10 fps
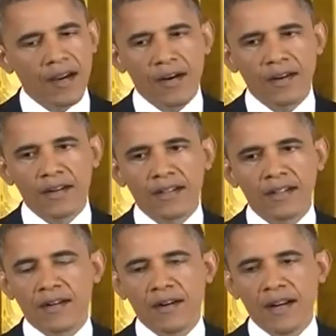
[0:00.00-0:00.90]

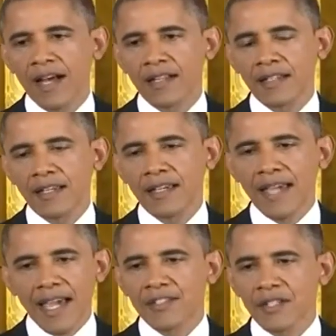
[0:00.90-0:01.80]
are not
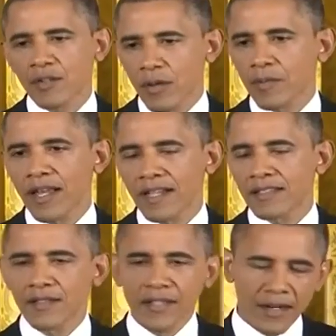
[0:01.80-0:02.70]
engaged in criminal
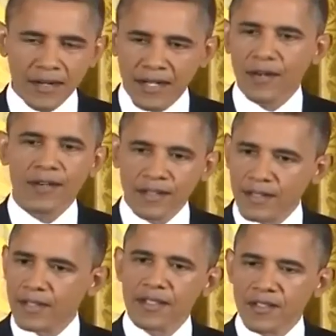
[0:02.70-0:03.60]
activity, are here
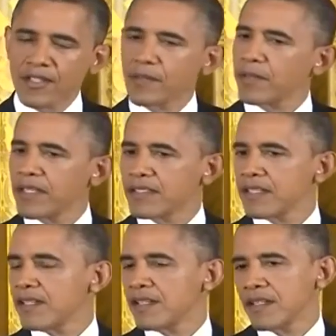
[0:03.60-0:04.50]
simply
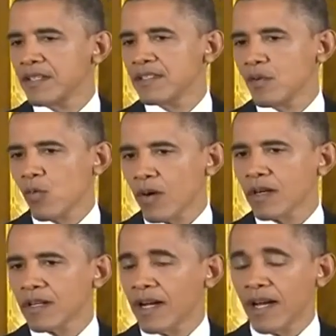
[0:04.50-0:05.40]
to
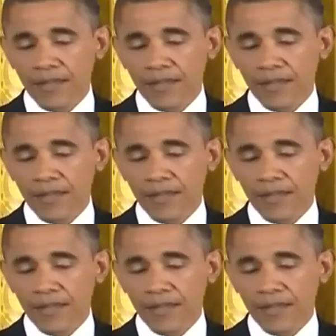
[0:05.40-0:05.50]
work.